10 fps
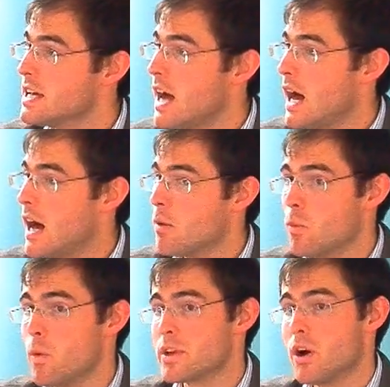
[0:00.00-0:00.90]
what
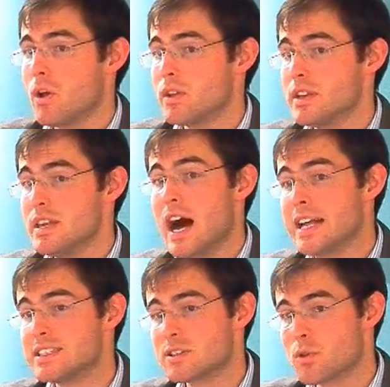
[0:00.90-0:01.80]
we call
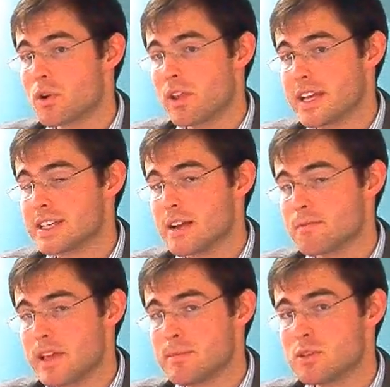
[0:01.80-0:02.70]
non-steroidal
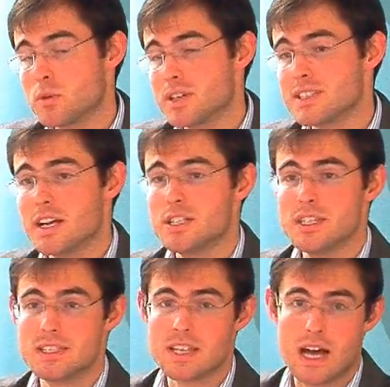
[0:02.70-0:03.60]
anti-inflammatories, such
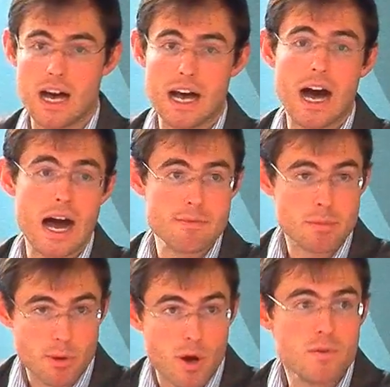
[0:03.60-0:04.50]
as
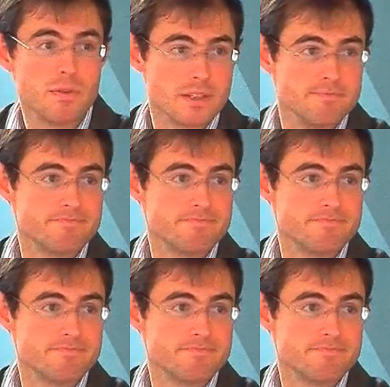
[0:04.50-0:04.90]
ibuprofen.